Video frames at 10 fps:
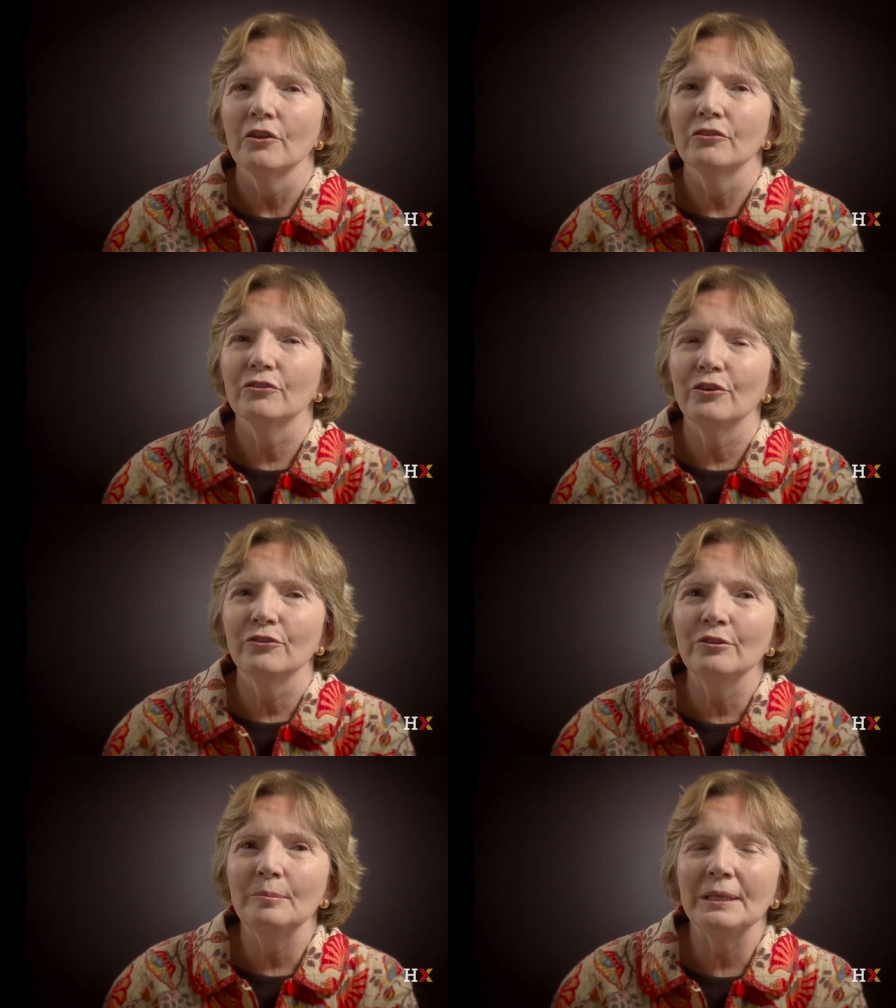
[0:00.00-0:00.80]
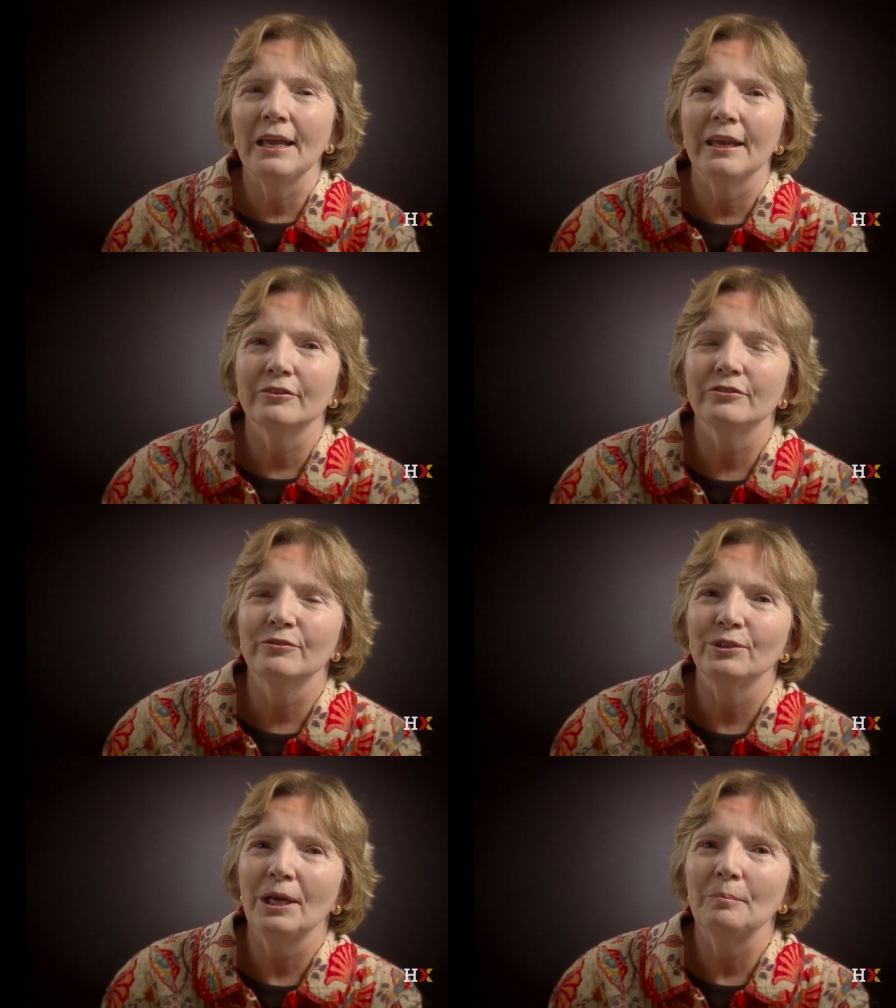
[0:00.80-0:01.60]
So those are the mechanics of
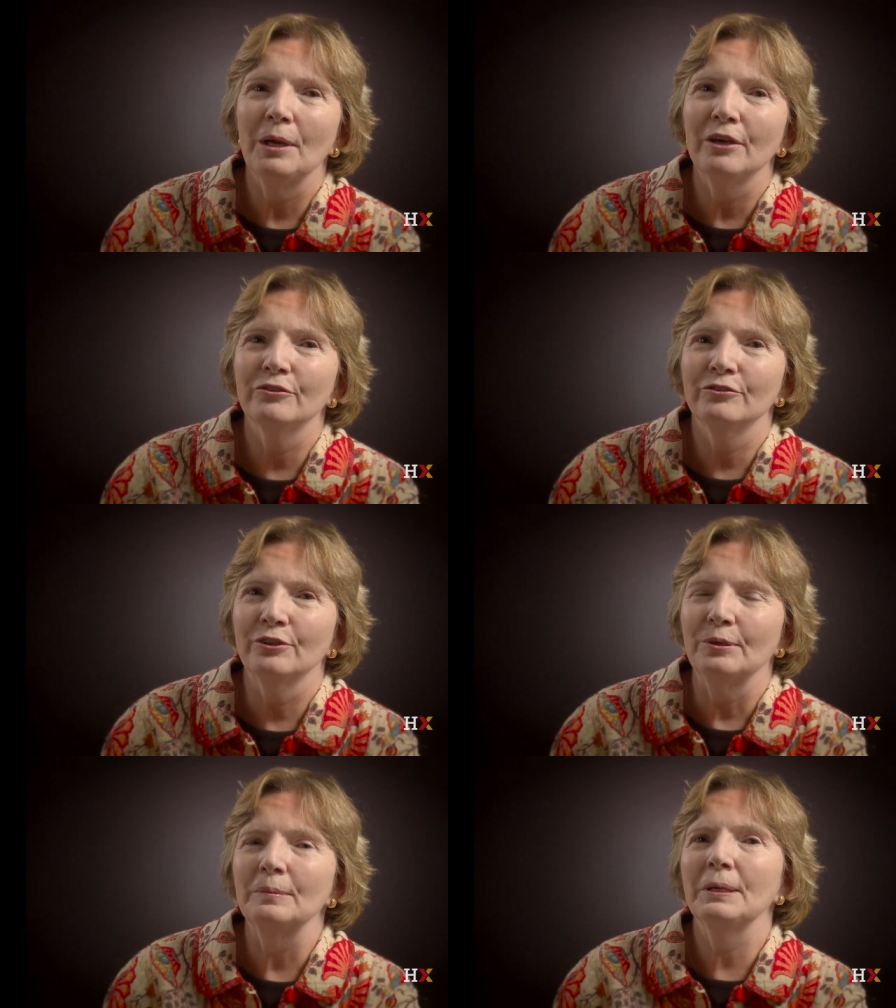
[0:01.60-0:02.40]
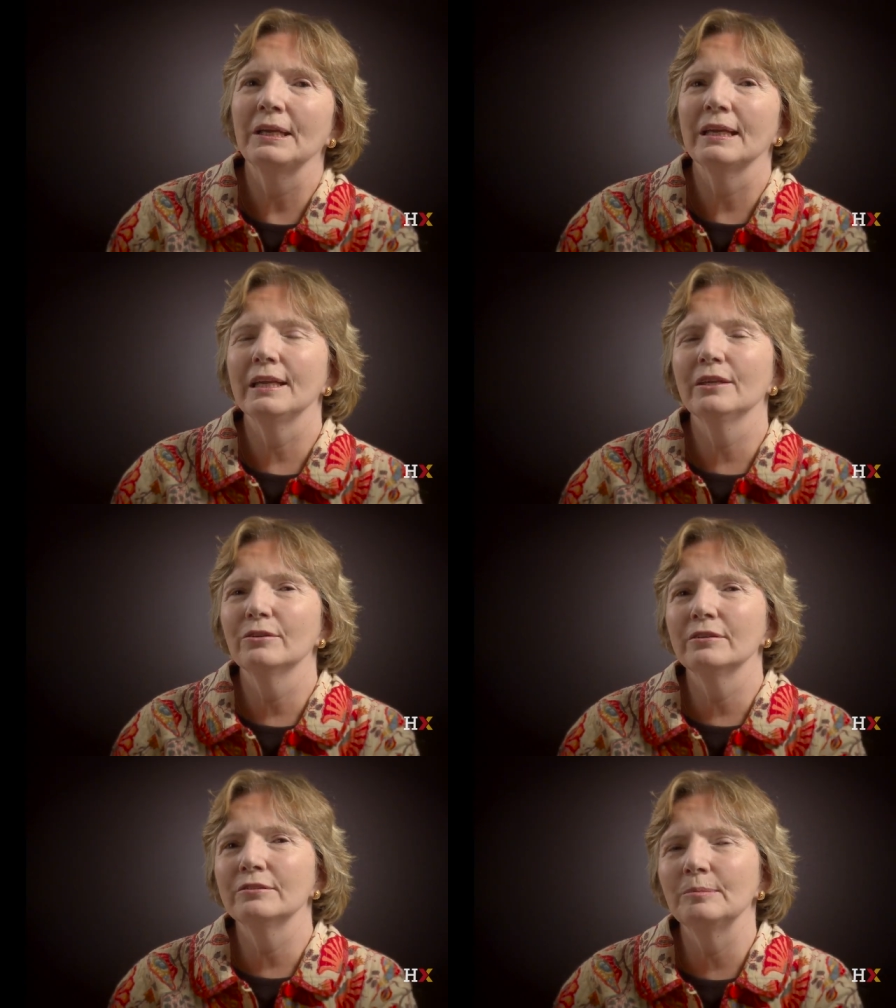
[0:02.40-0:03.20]
the light microscope. In
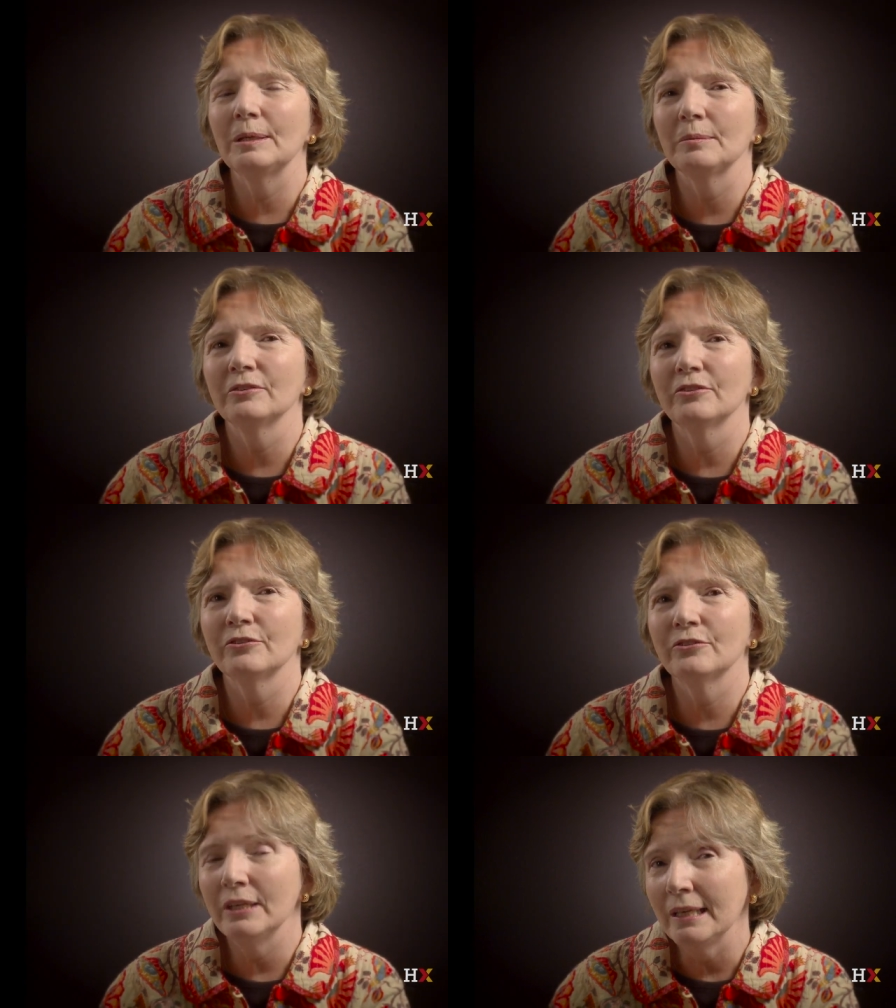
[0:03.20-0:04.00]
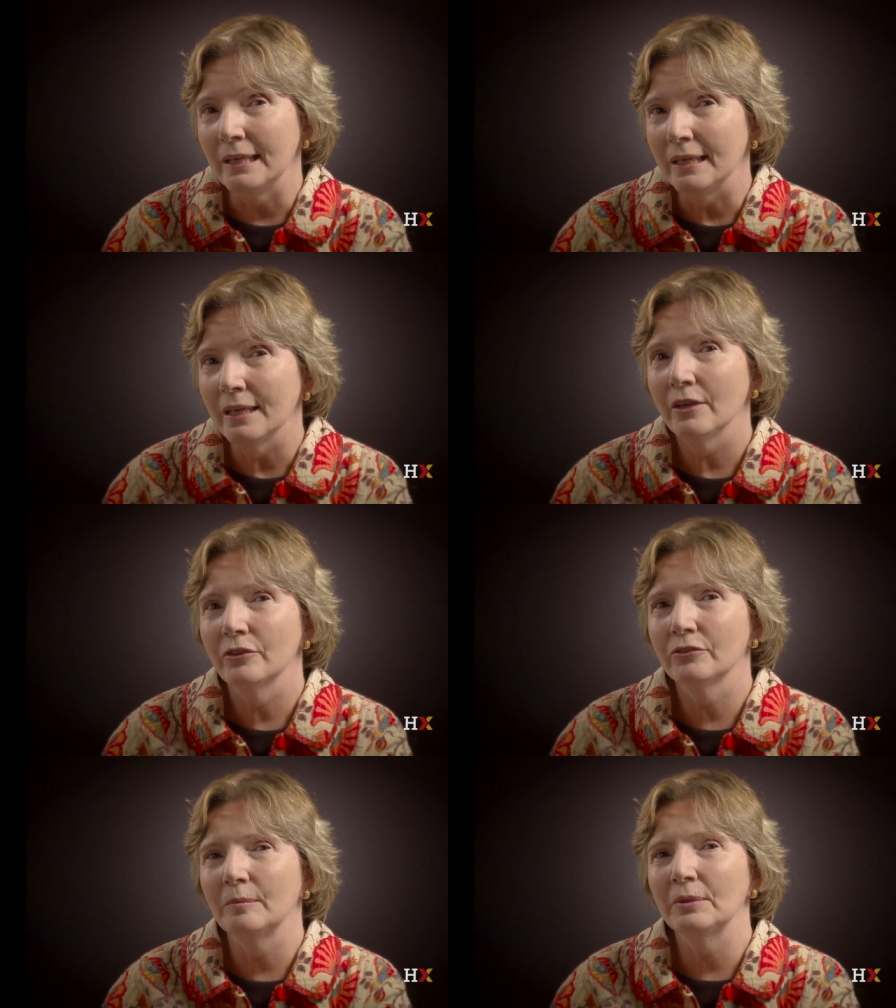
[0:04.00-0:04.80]
order to be able to see
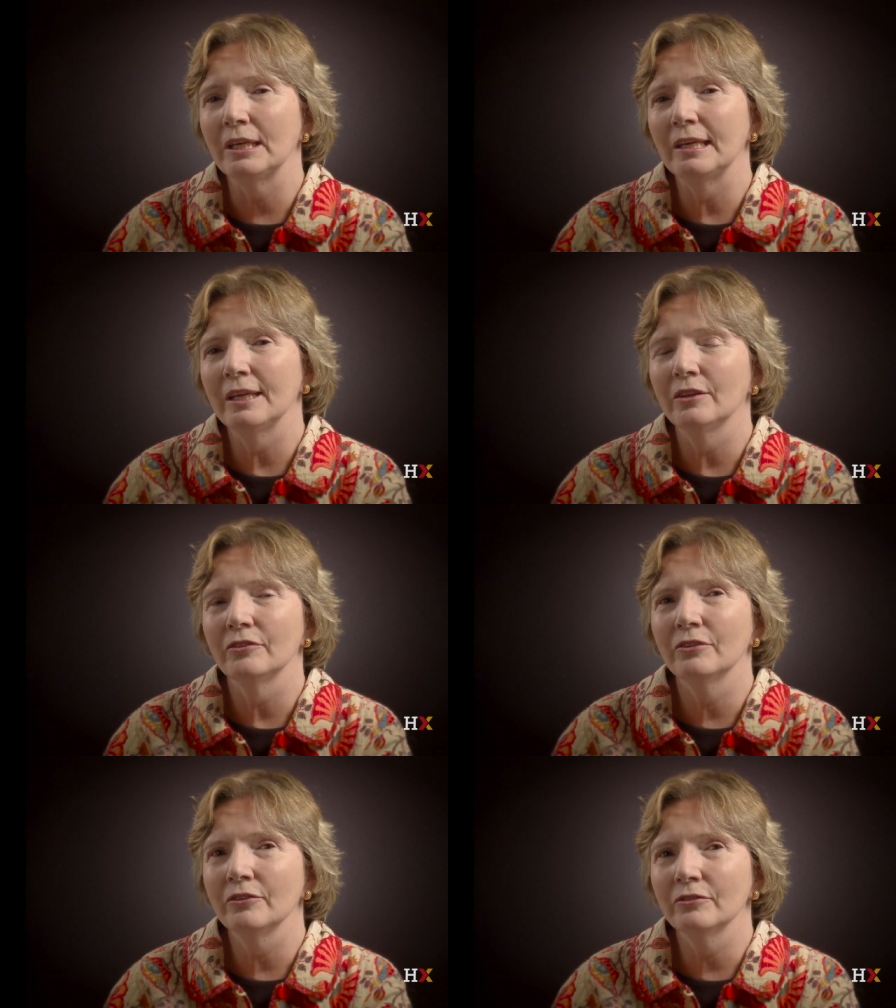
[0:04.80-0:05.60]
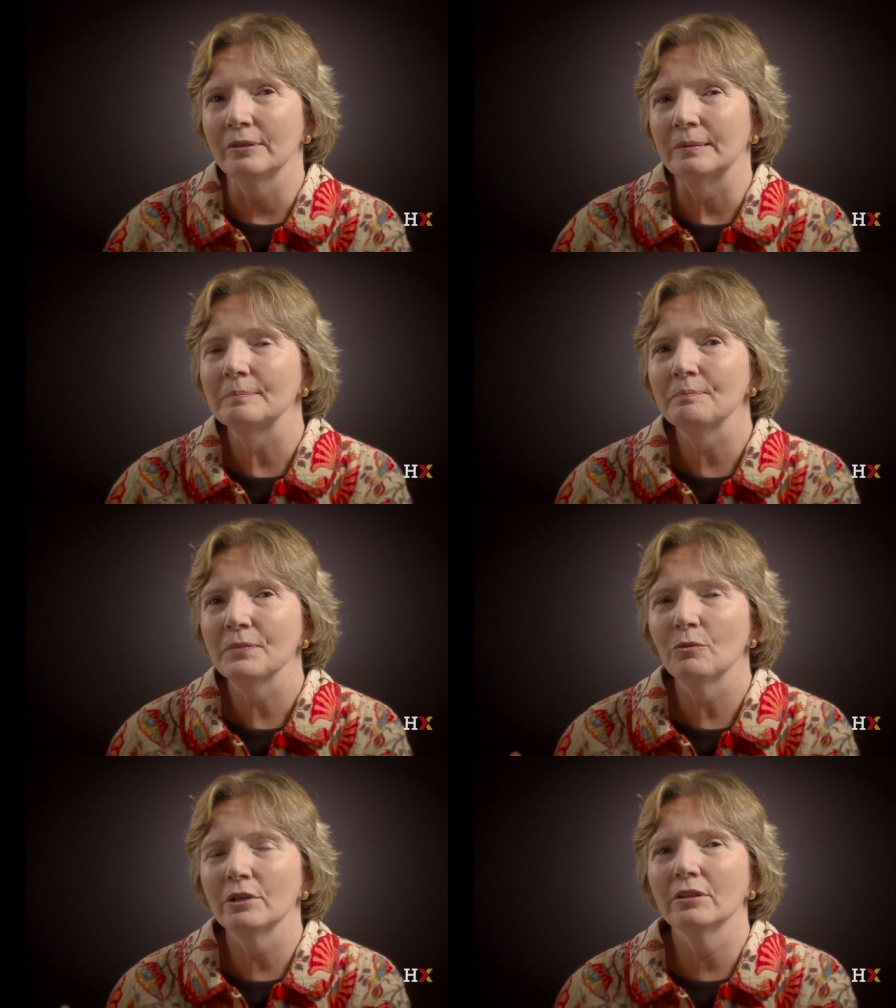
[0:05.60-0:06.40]
something in the system
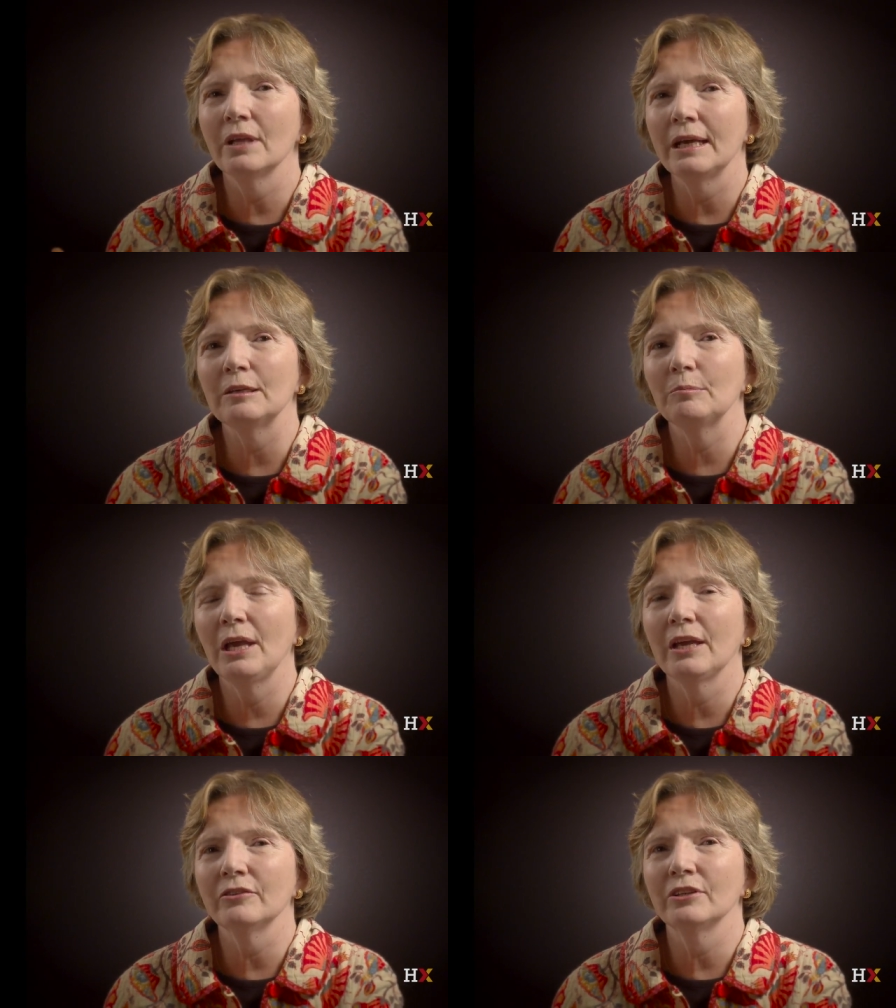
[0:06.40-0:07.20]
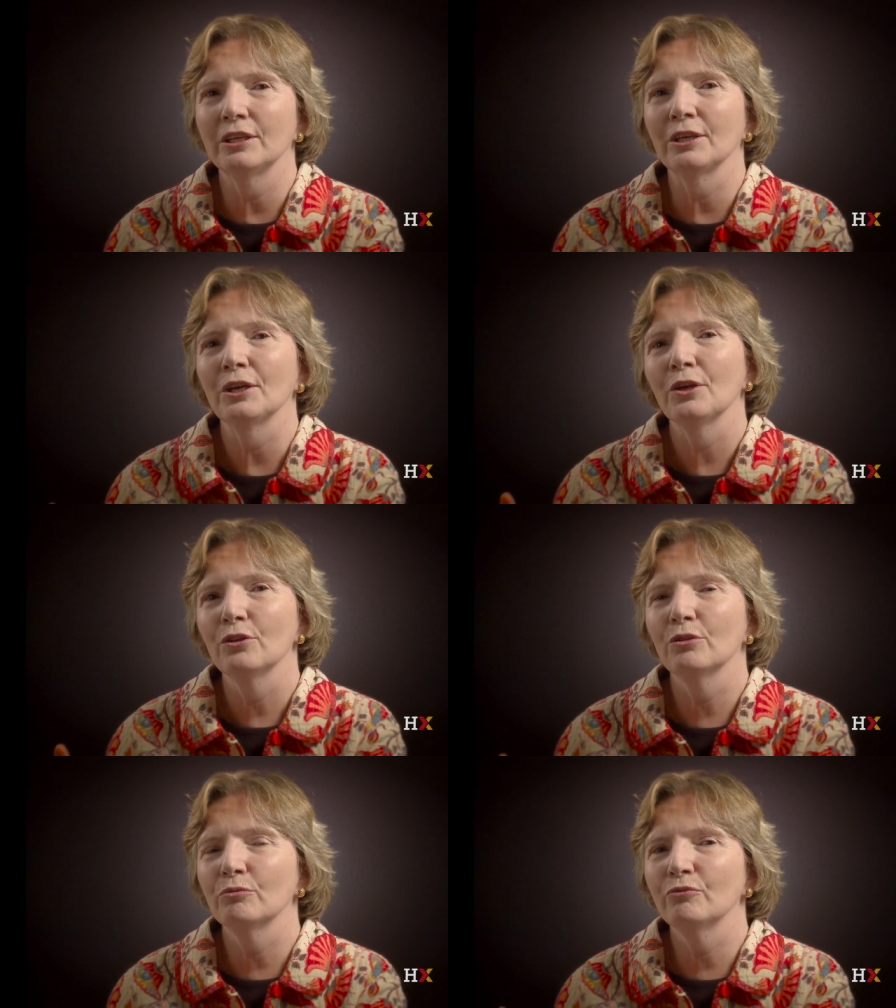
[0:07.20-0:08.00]
with light passing
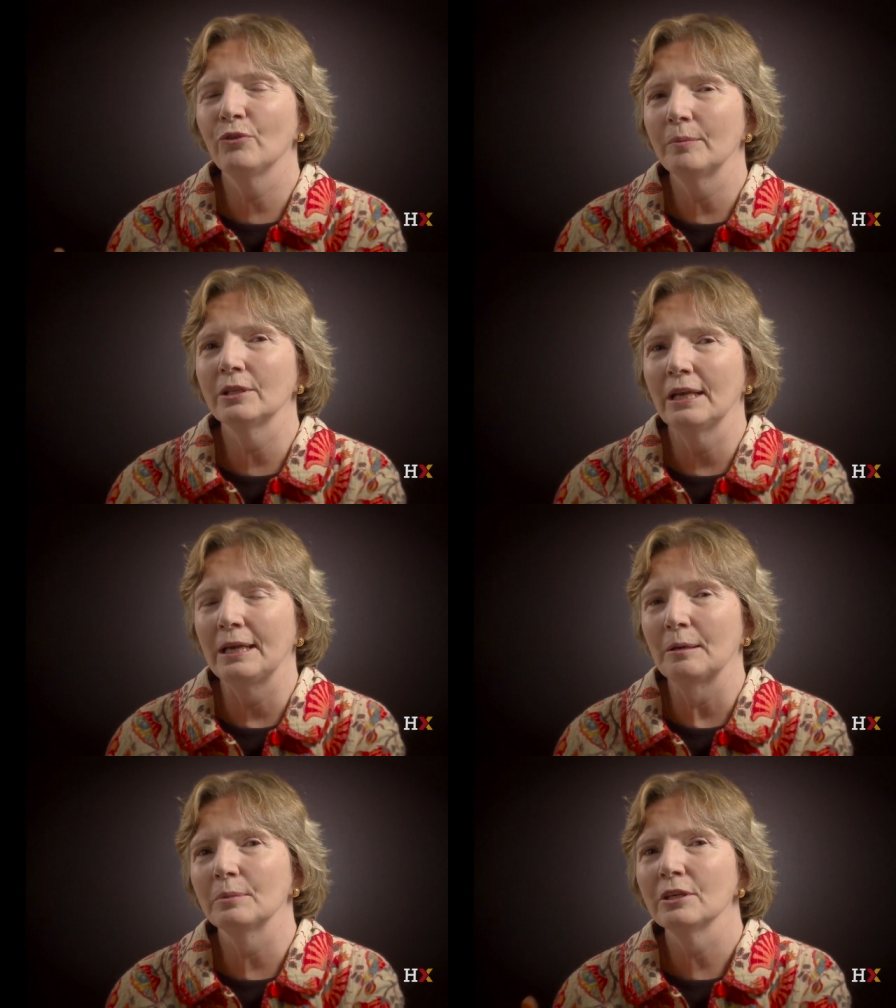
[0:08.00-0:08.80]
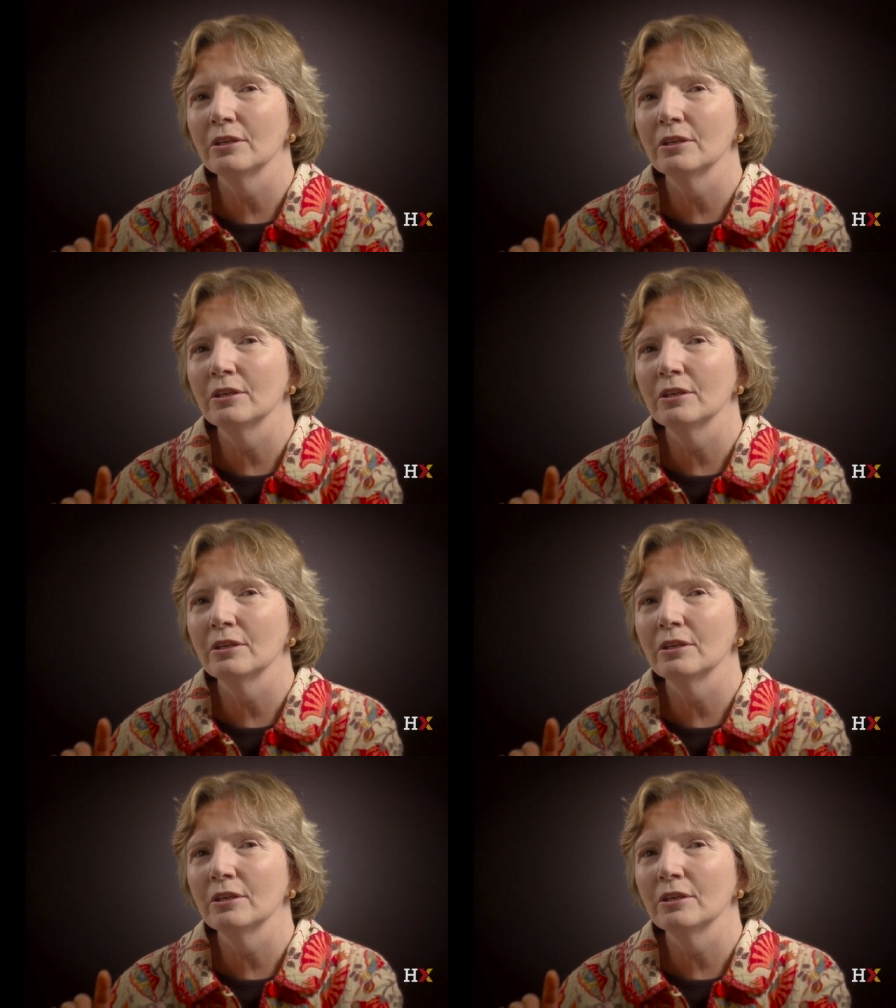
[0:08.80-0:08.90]
from the lamp